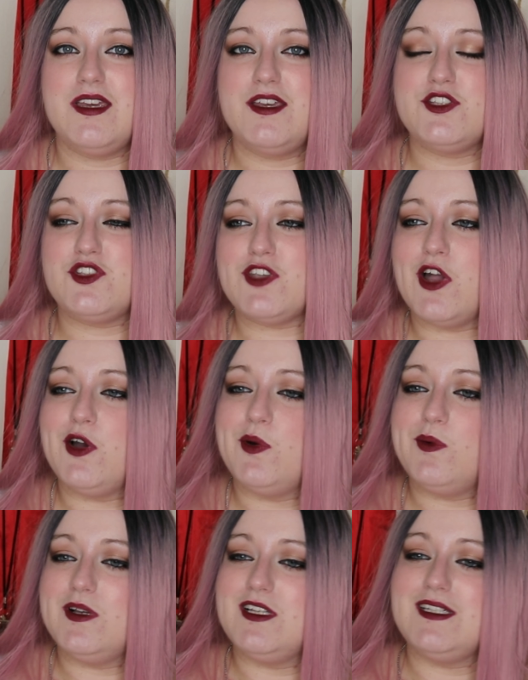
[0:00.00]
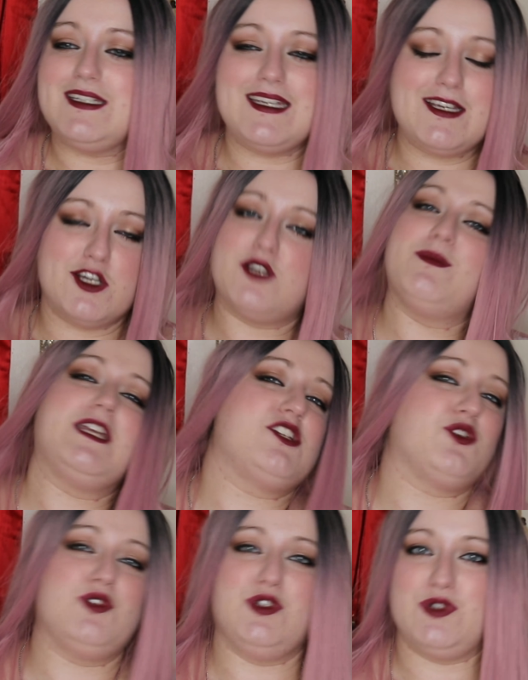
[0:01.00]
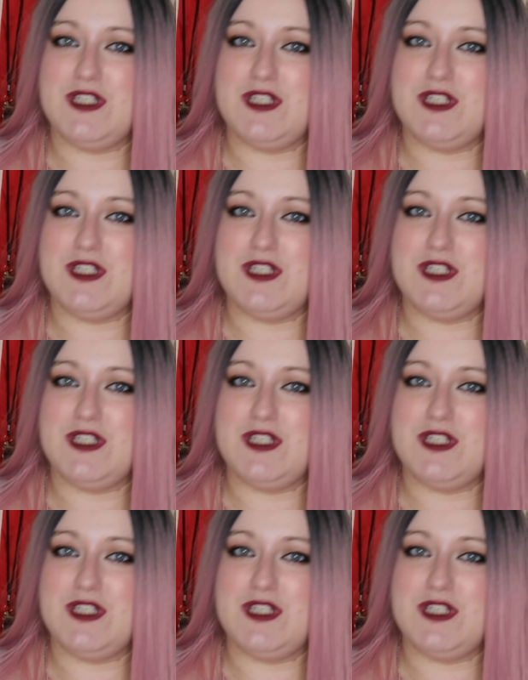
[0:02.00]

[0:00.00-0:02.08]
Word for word: So you got to make sure you're